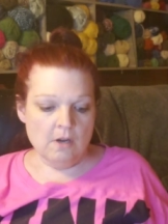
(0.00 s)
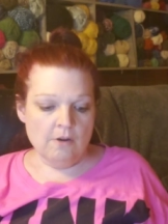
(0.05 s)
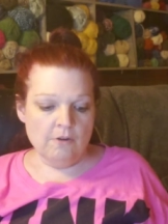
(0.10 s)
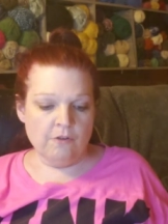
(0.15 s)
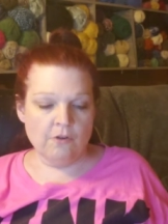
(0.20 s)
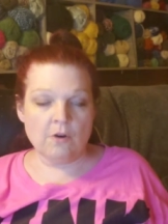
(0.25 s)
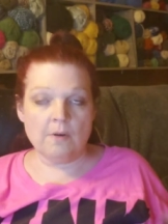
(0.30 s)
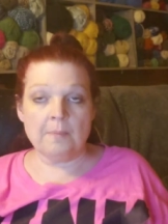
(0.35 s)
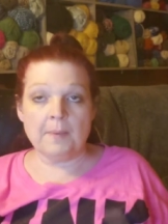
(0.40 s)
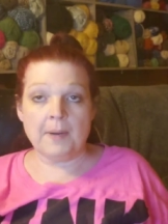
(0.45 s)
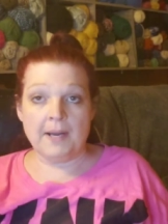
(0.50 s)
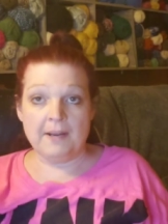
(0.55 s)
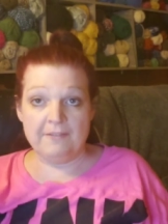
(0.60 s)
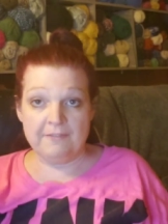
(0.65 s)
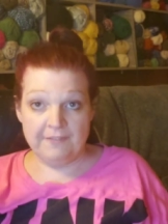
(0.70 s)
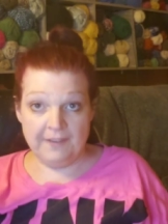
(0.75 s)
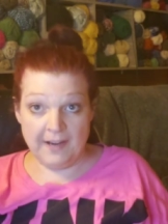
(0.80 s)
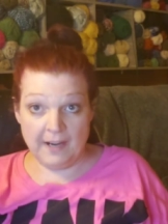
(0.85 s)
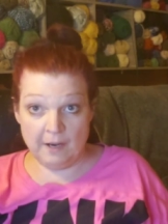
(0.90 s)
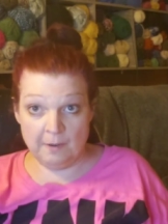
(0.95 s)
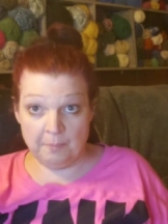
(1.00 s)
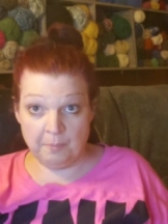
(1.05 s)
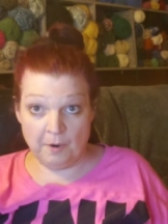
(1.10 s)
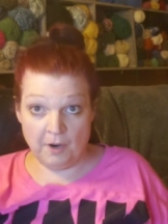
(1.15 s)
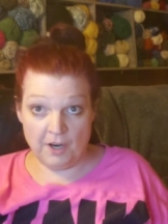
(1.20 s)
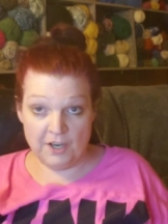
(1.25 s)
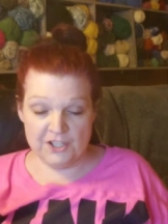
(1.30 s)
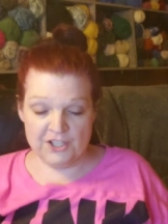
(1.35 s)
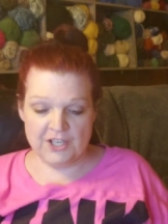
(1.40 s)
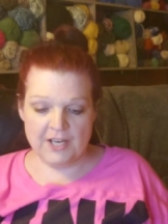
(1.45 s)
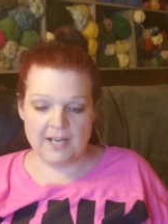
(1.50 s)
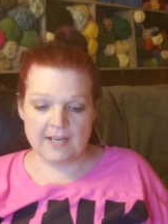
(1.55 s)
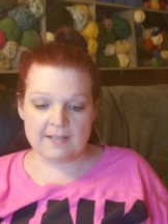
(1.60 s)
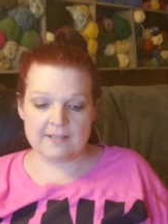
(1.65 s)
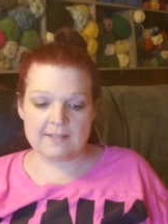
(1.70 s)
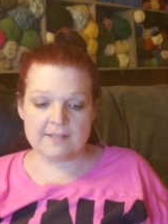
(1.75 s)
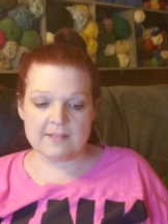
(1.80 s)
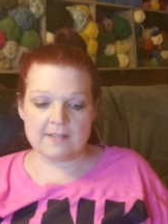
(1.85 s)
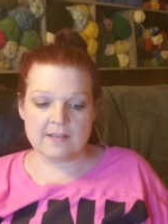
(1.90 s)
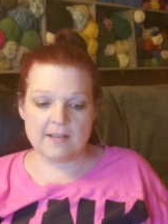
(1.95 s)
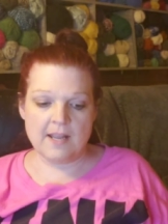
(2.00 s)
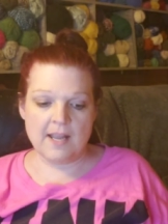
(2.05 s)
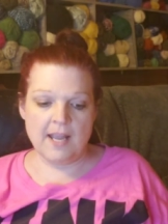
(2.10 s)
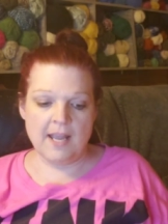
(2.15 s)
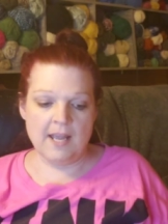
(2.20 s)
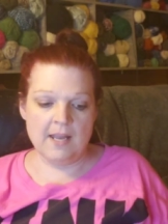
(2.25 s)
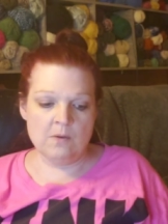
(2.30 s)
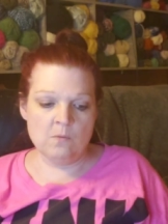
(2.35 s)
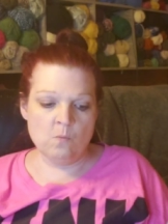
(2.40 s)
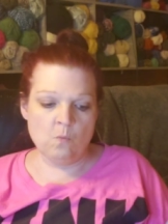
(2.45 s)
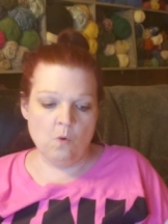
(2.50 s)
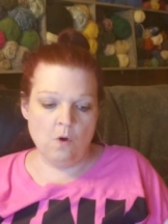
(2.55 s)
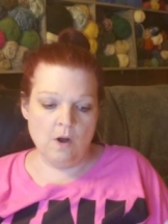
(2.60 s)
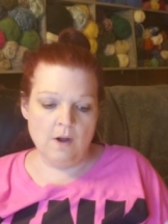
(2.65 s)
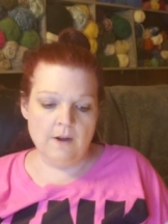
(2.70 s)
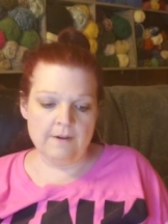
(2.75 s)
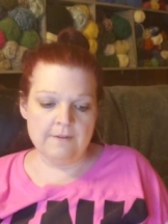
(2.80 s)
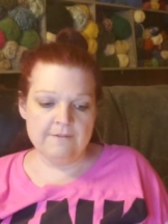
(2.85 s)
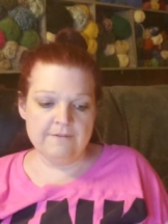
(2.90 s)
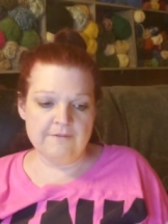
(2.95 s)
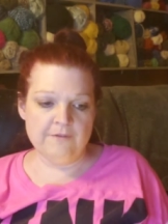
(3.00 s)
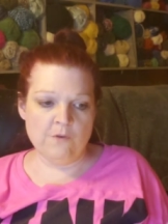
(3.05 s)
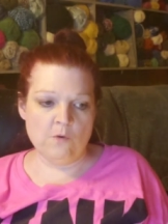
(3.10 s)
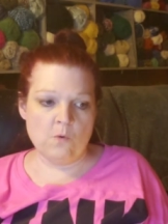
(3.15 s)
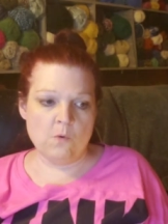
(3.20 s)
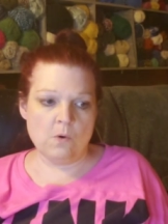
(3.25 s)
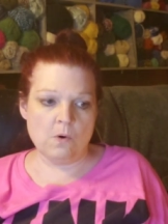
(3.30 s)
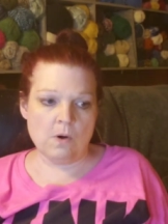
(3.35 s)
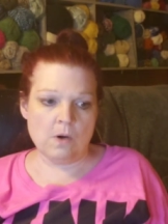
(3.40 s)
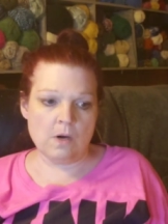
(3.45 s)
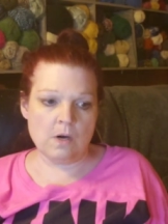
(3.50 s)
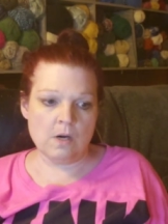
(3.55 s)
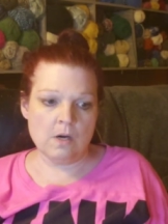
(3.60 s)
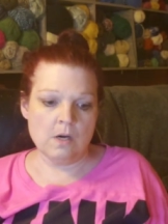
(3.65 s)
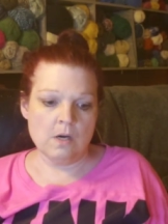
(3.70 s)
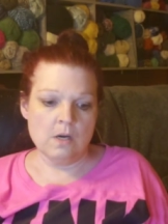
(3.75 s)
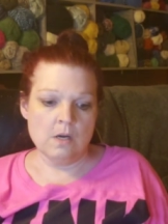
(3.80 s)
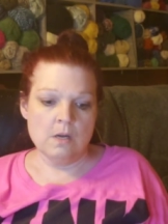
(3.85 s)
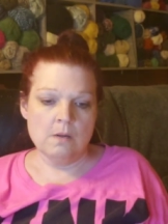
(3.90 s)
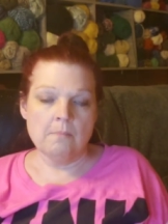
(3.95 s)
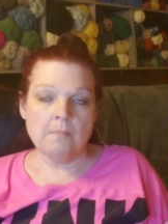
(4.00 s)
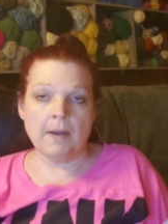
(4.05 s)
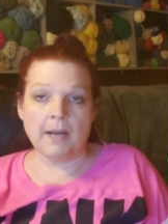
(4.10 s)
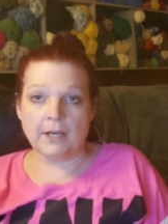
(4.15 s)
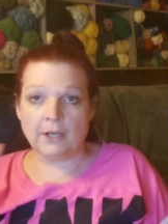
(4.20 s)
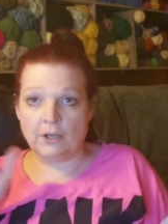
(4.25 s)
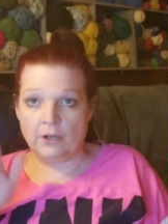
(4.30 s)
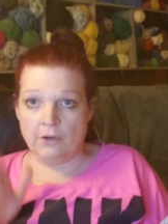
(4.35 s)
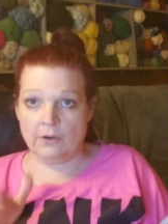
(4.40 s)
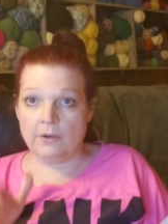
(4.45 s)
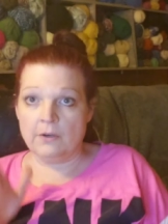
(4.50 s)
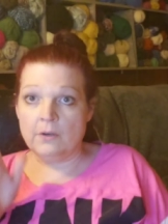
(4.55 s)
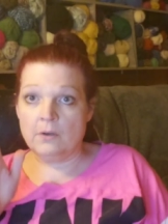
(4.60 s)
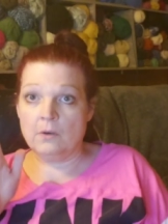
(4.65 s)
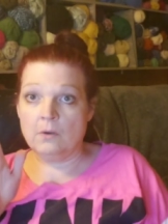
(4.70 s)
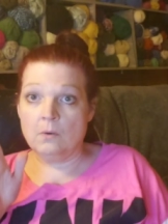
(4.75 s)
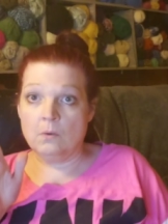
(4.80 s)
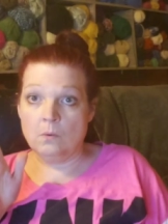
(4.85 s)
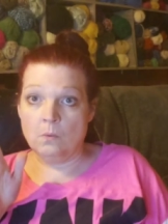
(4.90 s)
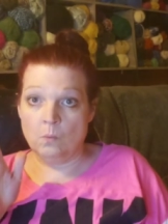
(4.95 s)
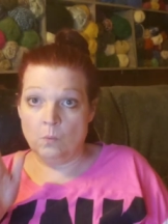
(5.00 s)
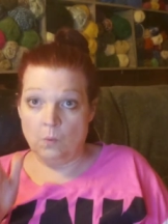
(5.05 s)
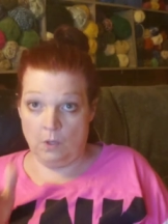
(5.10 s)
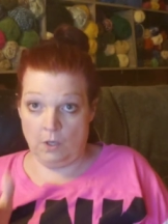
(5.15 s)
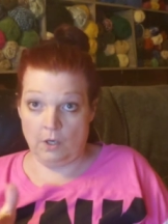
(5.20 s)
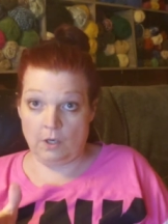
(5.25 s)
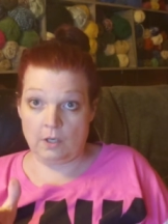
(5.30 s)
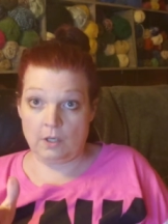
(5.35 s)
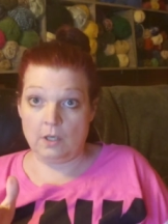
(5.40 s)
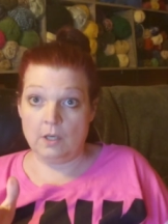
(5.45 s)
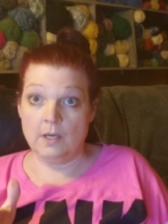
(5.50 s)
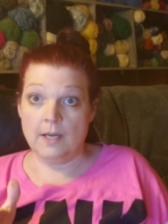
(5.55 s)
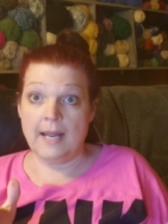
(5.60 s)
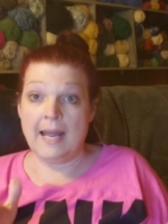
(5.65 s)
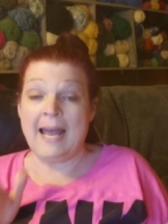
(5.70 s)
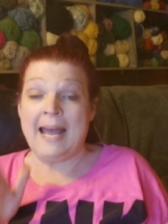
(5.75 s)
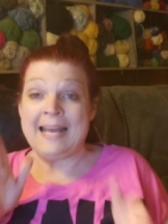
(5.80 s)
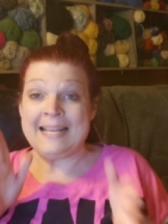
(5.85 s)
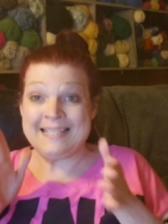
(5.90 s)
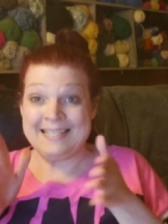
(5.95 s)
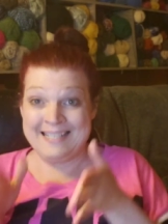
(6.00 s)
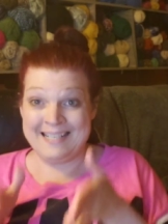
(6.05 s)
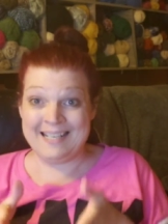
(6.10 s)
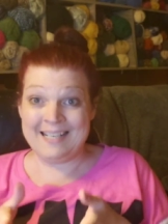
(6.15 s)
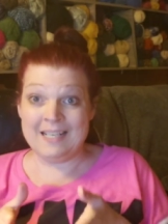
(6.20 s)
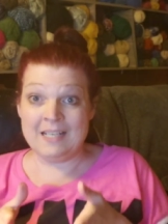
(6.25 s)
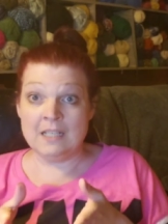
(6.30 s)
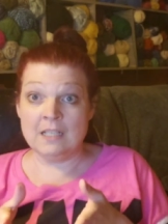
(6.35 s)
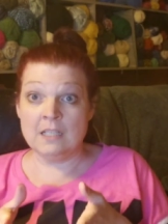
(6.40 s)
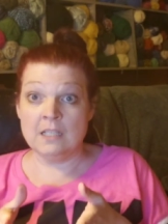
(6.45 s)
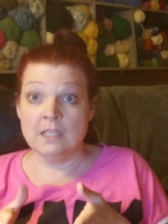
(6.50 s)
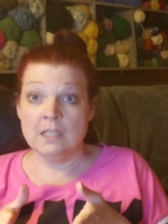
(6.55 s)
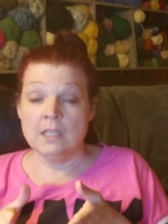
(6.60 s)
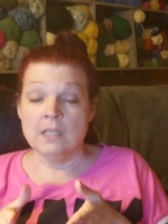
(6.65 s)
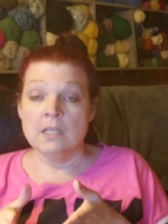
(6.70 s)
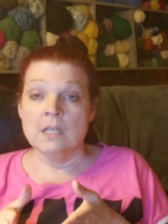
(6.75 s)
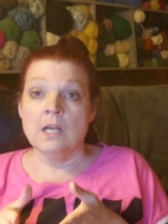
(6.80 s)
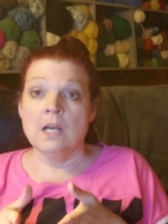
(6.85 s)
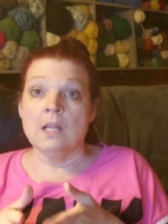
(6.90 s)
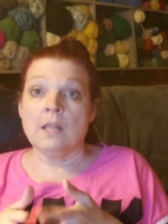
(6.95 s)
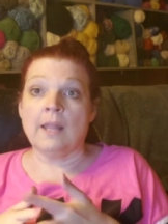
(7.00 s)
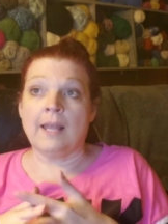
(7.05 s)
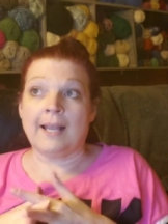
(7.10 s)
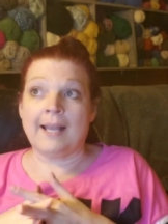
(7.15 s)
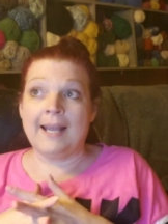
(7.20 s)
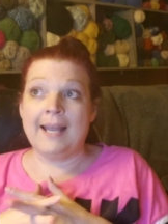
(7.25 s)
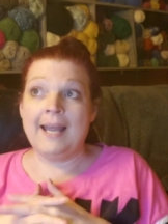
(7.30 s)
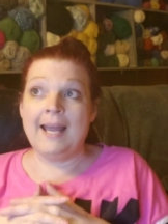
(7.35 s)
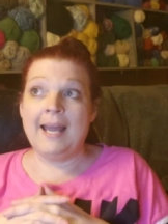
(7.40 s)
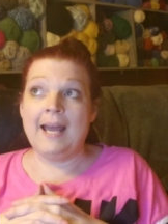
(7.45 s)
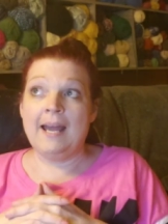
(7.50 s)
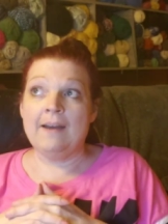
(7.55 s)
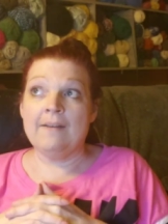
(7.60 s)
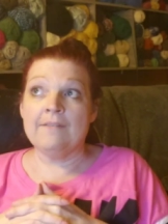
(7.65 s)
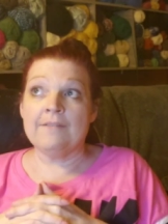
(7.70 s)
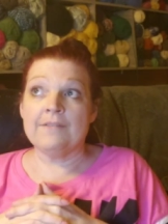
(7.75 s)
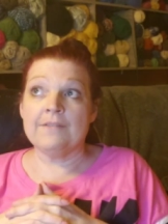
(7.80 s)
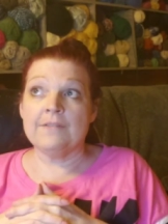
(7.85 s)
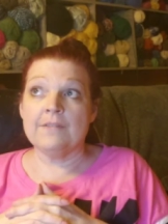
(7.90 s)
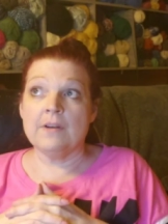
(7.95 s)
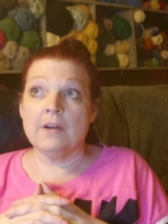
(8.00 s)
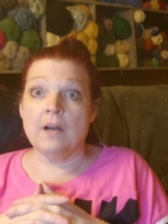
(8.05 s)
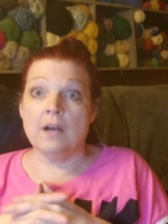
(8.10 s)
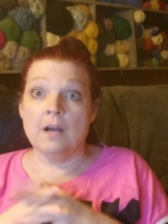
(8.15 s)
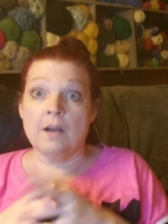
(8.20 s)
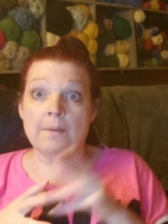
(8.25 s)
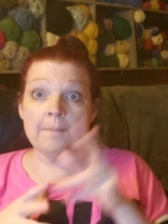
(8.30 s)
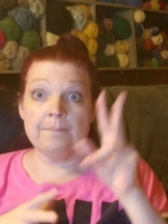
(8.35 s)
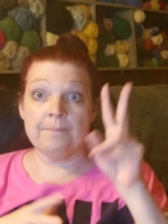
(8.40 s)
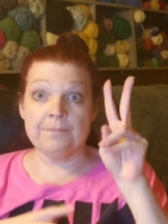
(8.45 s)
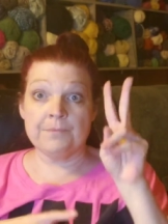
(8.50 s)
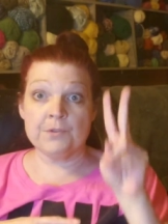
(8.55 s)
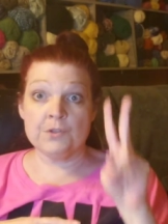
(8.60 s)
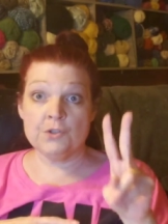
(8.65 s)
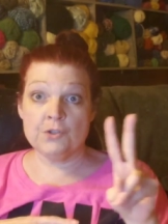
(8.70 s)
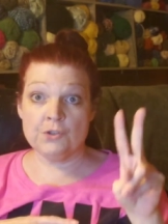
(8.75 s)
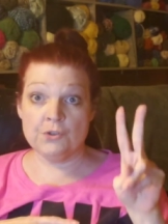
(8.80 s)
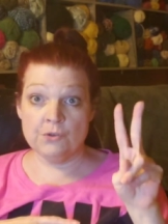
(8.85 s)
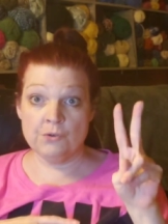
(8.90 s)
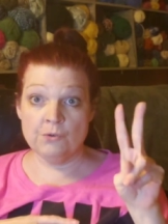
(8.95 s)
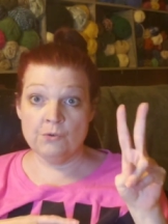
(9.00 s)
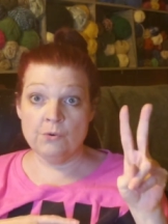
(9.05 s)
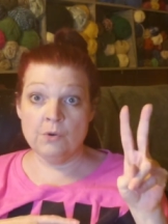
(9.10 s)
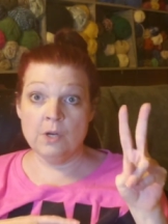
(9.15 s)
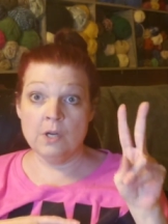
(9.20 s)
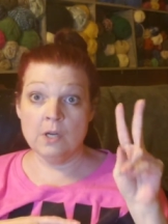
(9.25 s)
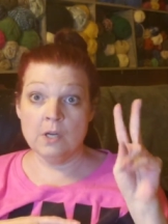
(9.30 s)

for my fair projects, and one for my current work. As in, like I have um, two